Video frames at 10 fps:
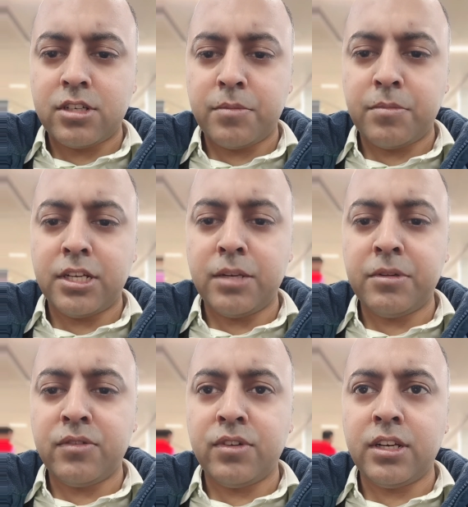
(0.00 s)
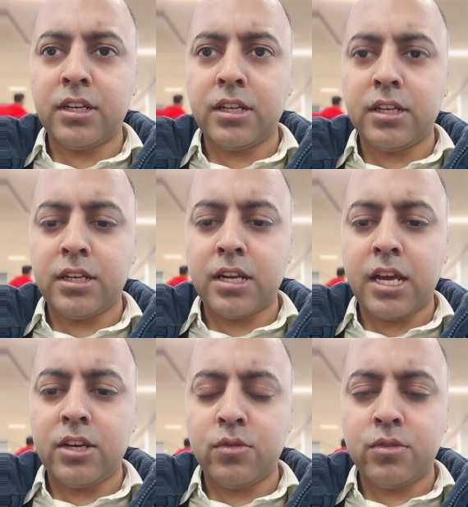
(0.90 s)
typically between
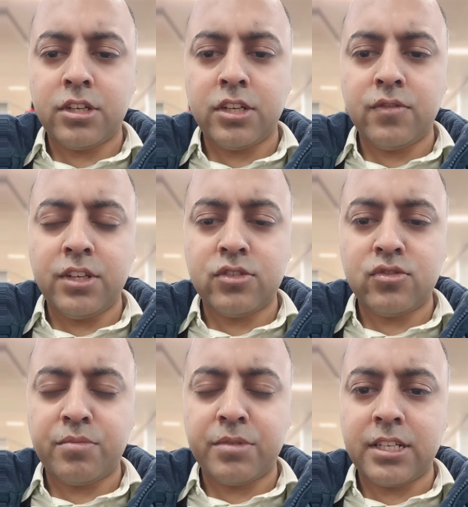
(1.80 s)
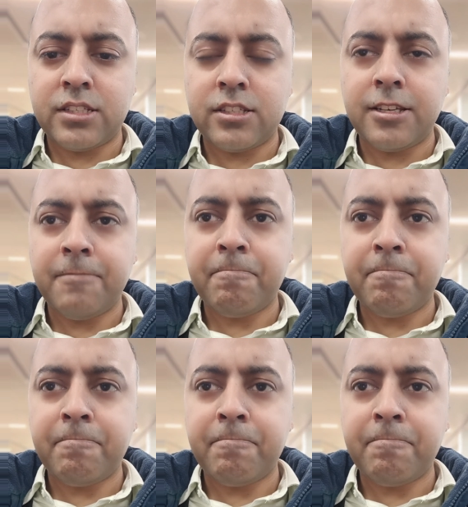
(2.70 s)
9 to 13 weeks of pregnancy,